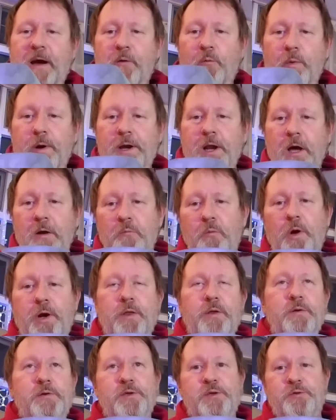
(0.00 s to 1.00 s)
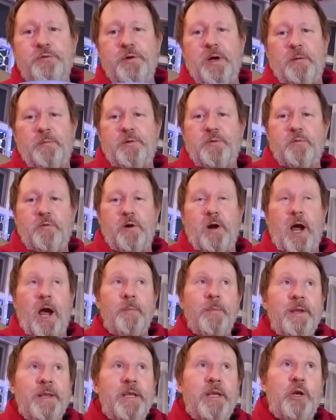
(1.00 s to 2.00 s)
went on one of those trips where
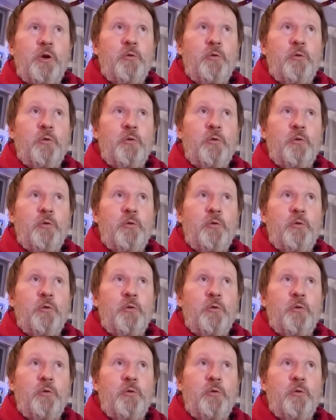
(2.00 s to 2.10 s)
I'm in the